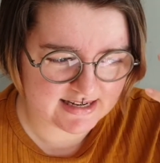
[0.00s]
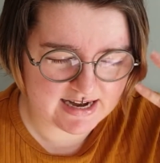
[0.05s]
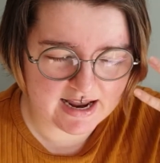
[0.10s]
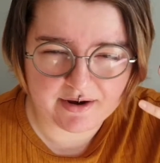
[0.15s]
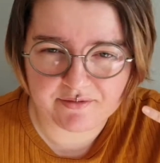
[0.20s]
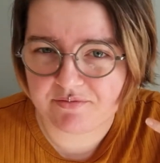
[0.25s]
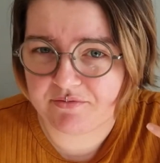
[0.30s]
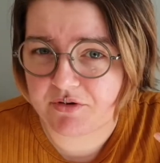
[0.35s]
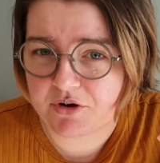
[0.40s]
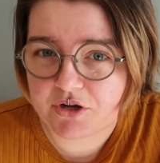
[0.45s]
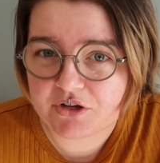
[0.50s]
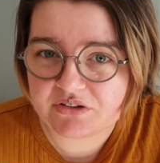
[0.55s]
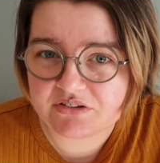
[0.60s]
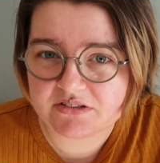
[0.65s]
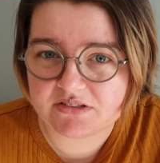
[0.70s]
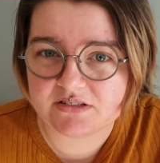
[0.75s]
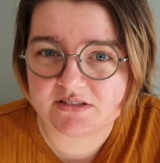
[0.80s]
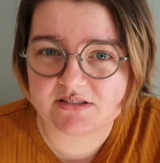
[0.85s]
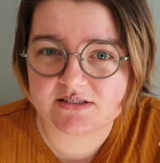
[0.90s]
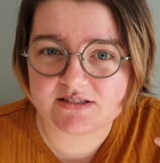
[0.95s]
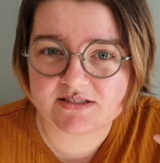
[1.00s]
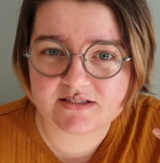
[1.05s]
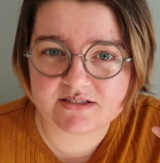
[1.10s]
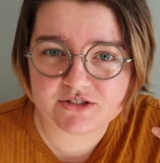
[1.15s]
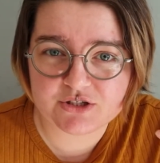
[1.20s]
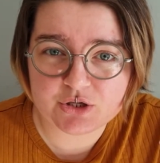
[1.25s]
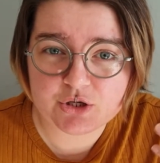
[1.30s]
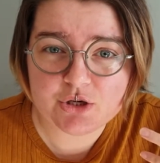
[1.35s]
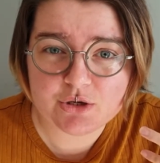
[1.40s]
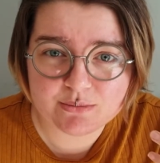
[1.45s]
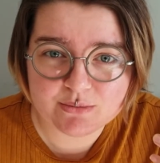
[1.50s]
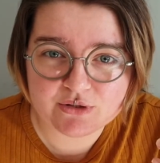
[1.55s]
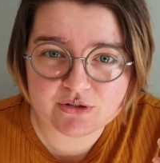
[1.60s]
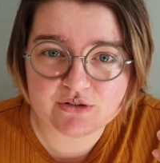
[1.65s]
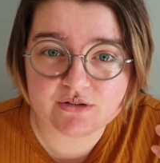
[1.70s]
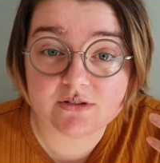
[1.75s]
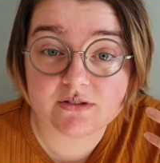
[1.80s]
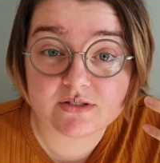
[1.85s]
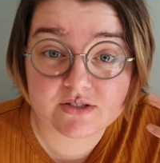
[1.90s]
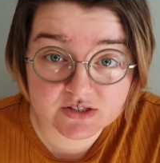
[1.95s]
African
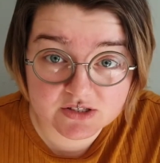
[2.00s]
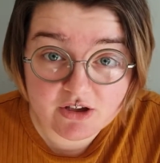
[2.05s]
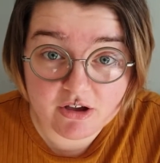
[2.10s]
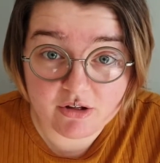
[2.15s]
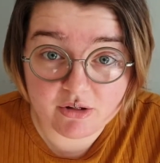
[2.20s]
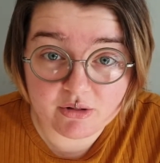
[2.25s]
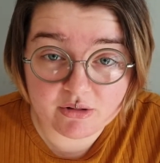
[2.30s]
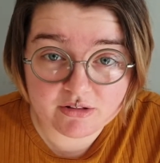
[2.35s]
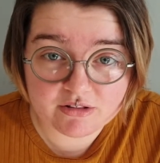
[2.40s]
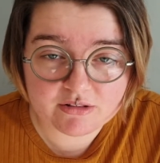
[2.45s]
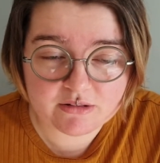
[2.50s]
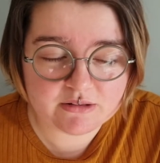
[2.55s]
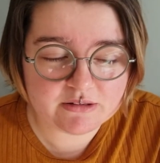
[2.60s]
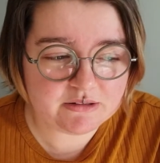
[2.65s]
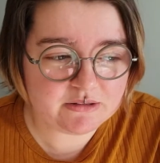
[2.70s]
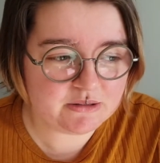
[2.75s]
human skull